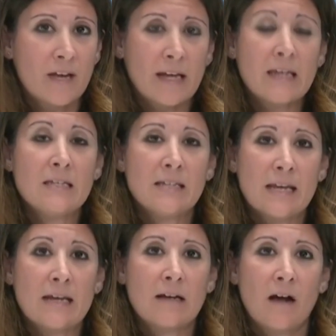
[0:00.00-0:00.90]
have any
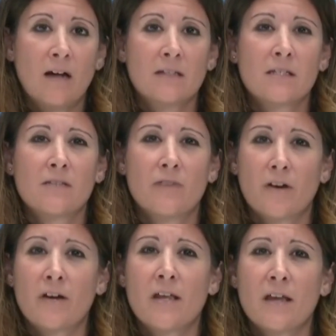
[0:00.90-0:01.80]
data on
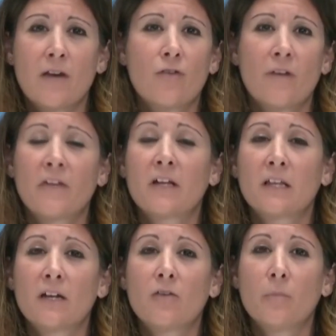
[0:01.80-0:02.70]
severity yet or on the
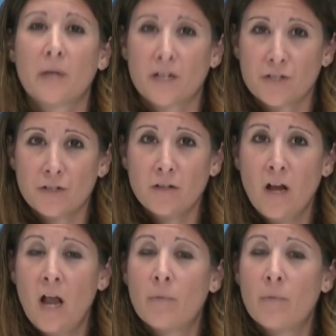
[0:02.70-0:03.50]
clinical picture,